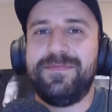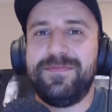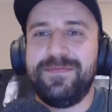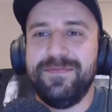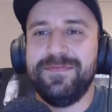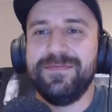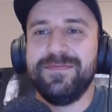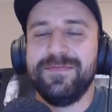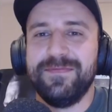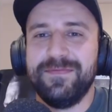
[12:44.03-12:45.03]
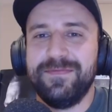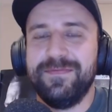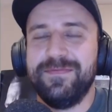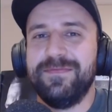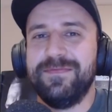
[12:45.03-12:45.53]

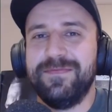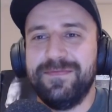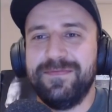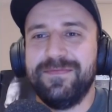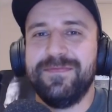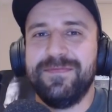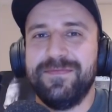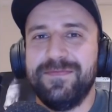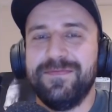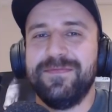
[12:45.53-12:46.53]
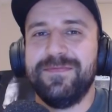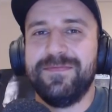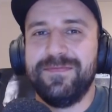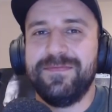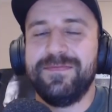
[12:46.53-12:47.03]
(not speaking)